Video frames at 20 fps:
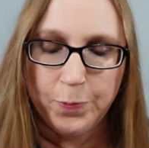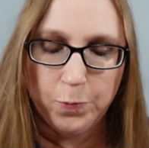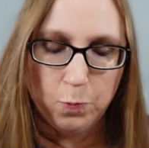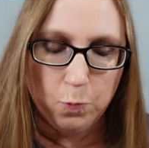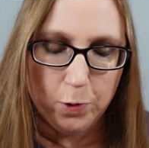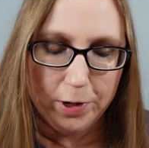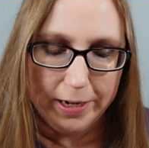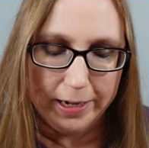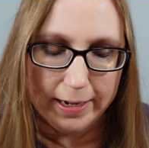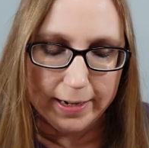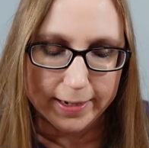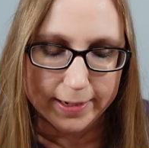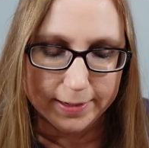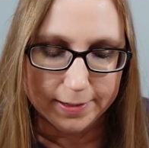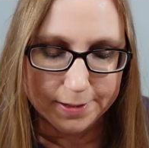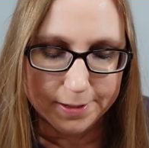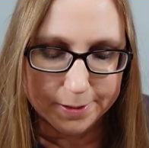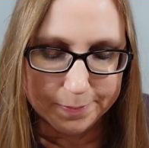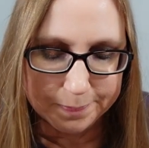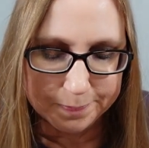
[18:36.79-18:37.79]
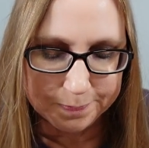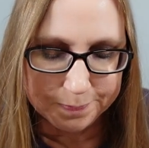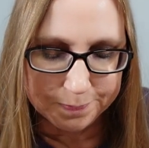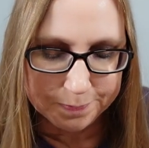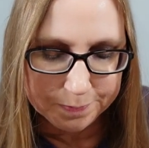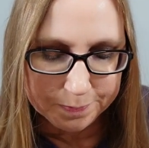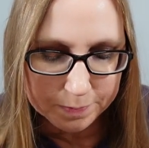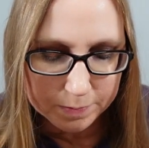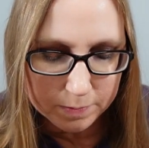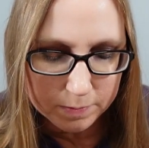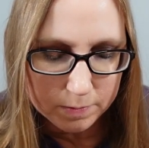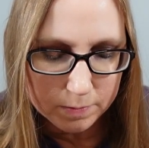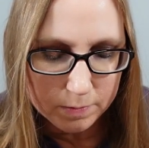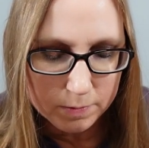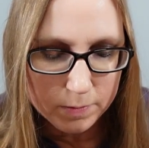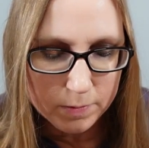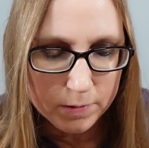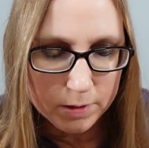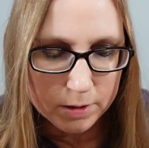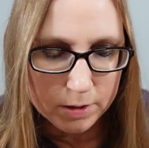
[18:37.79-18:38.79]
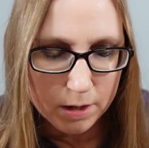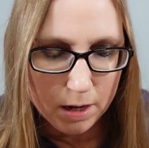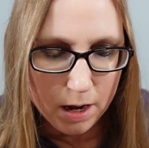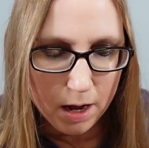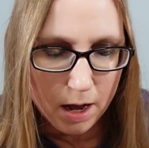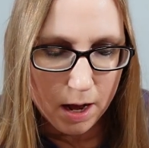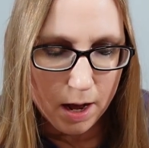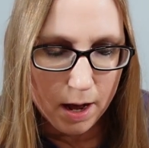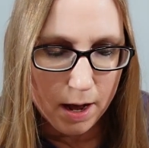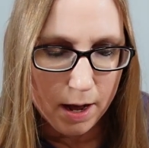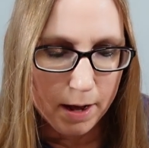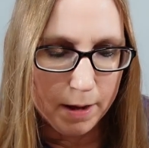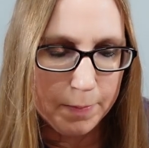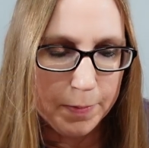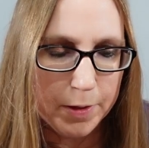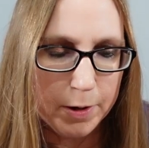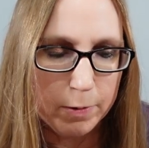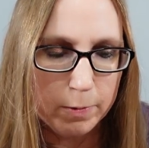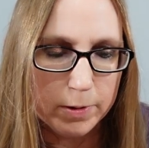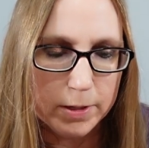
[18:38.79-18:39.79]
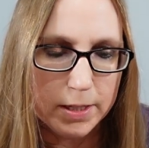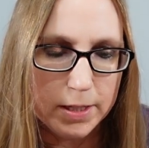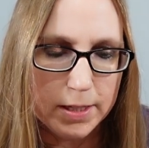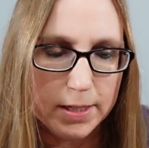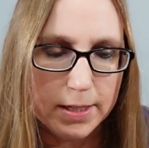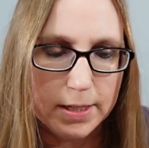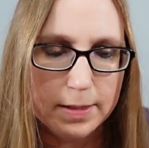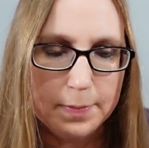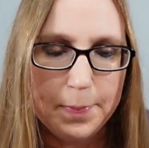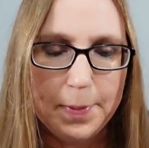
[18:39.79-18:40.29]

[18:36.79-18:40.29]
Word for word: what it is. Um, there was this